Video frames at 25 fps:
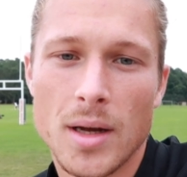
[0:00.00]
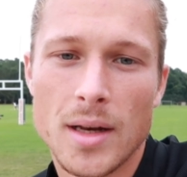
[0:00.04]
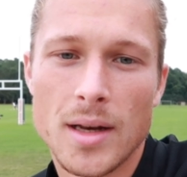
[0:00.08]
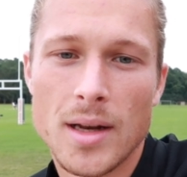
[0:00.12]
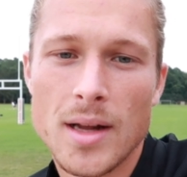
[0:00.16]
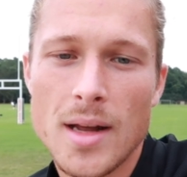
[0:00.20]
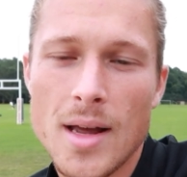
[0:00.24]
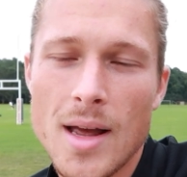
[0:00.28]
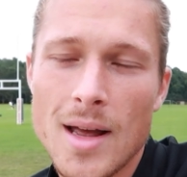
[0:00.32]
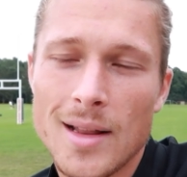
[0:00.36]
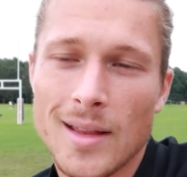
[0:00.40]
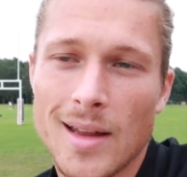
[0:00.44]
but
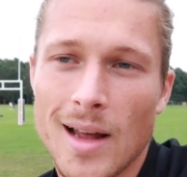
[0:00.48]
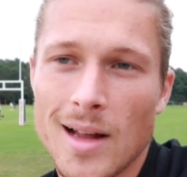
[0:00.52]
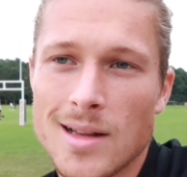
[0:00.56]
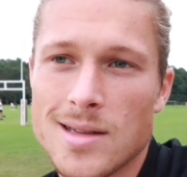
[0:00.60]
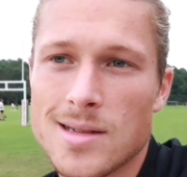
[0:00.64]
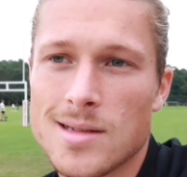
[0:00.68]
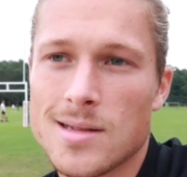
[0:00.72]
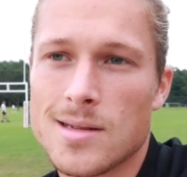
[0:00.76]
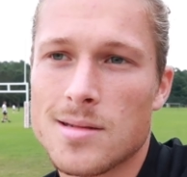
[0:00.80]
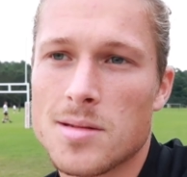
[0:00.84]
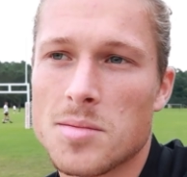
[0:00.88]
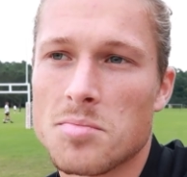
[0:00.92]

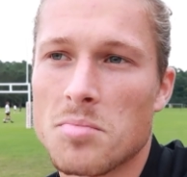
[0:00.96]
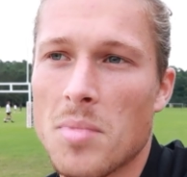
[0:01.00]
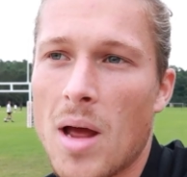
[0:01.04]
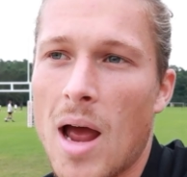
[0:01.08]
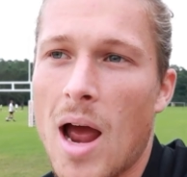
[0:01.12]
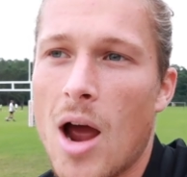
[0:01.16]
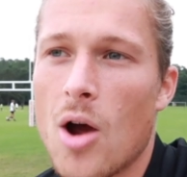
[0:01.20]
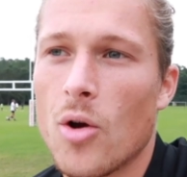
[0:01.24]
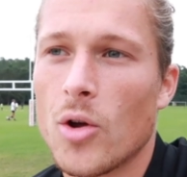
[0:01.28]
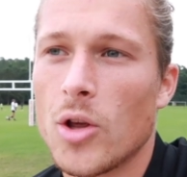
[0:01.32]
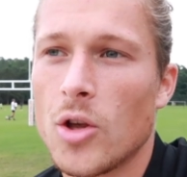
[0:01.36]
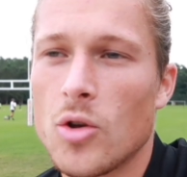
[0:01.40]
that's
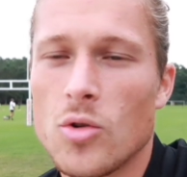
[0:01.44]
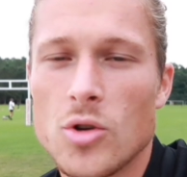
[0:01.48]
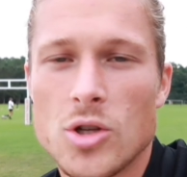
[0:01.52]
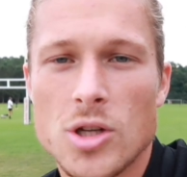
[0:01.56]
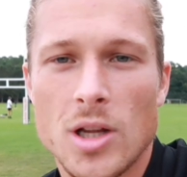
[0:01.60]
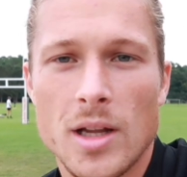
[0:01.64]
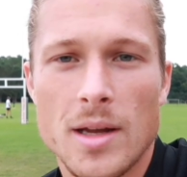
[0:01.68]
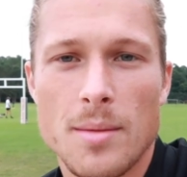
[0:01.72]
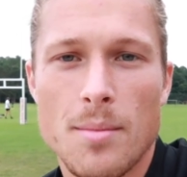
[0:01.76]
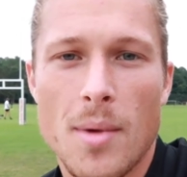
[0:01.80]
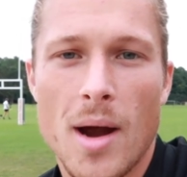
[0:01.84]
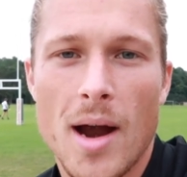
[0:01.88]
how
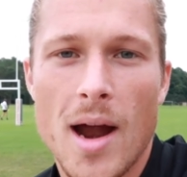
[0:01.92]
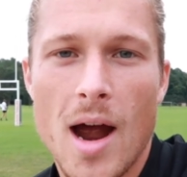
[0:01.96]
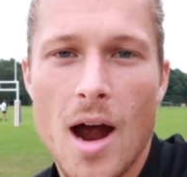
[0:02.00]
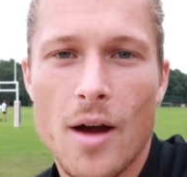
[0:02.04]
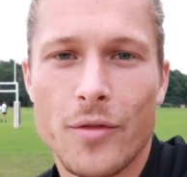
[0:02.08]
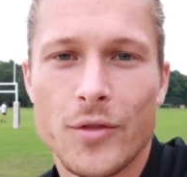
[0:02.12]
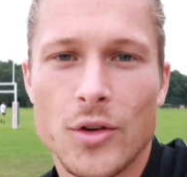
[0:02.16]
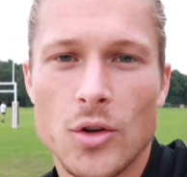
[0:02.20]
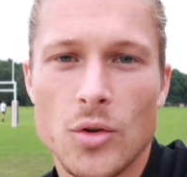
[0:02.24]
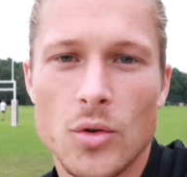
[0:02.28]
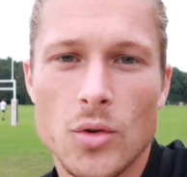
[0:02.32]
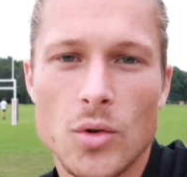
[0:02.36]
usually my
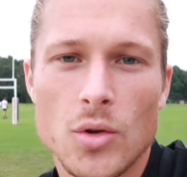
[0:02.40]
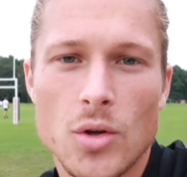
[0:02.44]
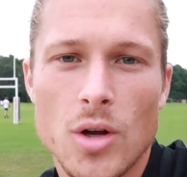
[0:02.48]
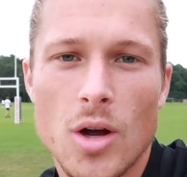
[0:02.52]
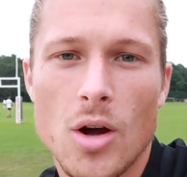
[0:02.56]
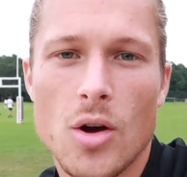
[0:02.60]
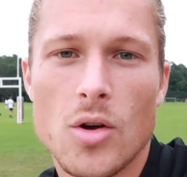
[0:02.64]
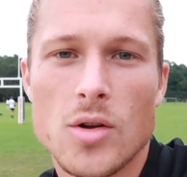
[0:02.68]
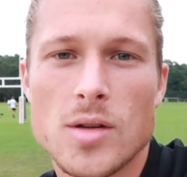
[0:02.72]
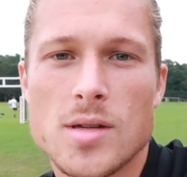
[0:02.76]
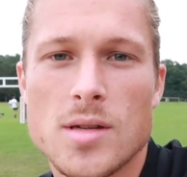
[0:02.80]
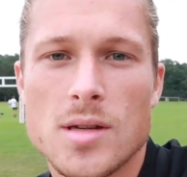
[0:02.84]
afternoon
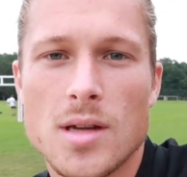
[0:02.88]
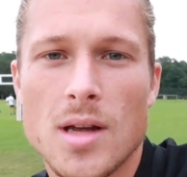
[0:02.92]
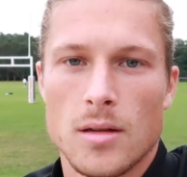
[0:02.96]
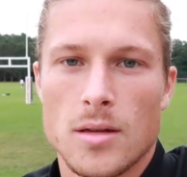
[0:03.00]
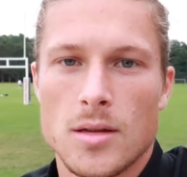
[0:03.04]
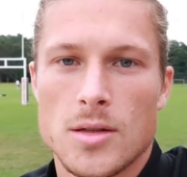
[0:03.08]
goes.